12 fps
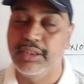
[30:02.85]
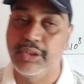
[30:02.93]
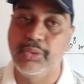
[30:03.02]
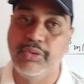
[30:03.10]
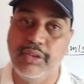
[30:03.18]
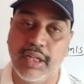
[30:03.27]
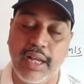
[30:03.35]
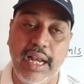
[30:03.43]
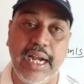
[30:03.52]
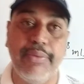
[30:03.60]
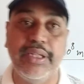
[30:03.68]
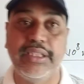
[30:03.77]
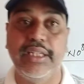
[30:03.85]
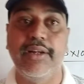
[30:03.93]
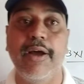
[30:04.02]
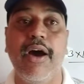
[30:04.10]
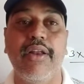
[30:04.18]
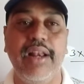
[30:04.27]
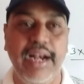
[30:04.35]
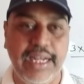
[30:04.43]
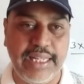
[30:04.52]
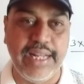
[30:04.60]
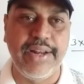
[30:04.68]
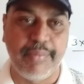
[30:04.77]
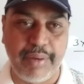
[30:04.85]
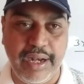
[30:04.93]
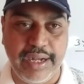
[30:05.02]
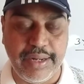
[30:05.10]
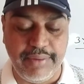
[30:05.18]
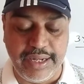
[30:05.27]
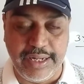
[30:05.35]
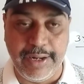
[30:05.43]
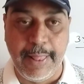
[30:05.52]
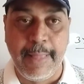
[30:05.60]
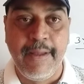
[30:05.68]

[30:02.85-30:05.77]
choose the relativistic or theory of relativity.